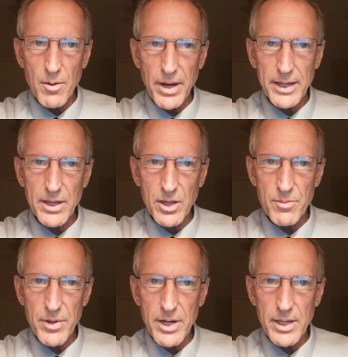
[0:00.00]
Banking
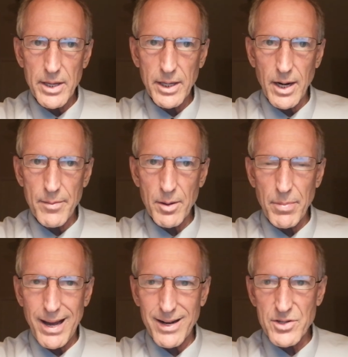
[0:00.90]
Committee Economic
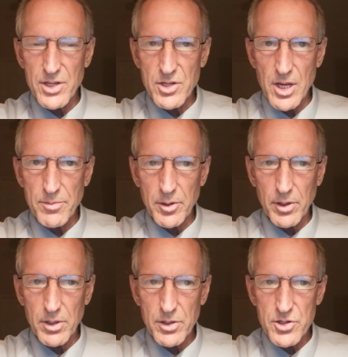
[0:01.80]
Policy
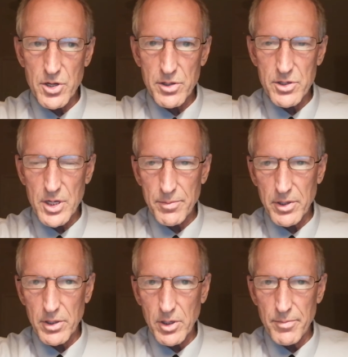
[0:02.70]

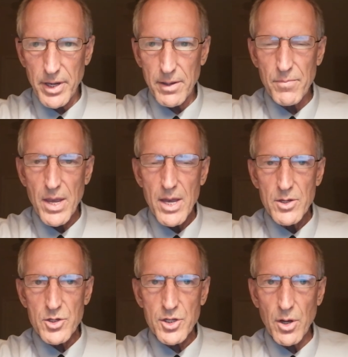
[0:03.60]
Subcommittee.
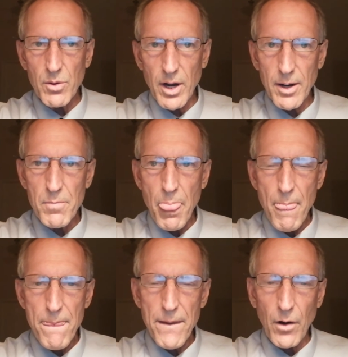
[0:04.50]
So
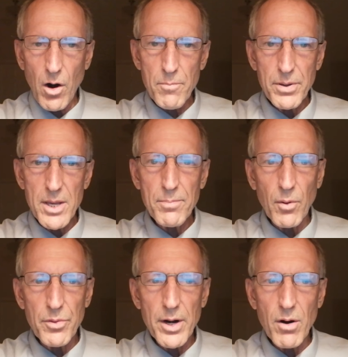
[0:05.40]
there are
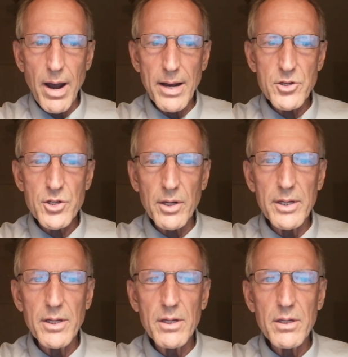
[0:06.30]
people that are
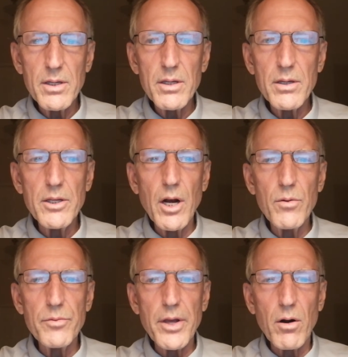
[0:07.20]
actually,
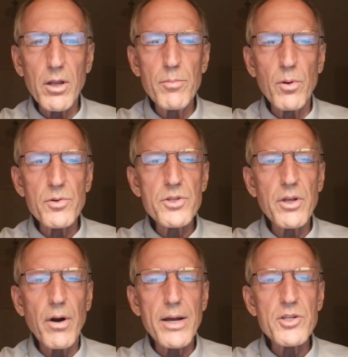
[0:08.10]
that are liberals
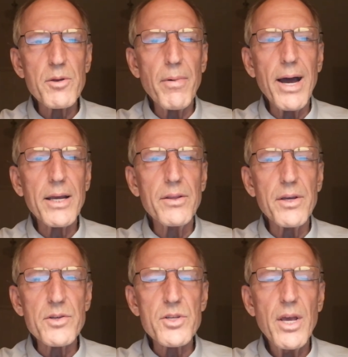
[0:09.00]
that are actually backing
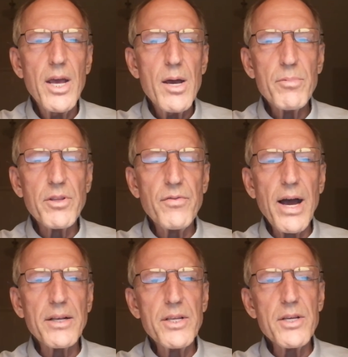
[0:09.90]
this. But the fact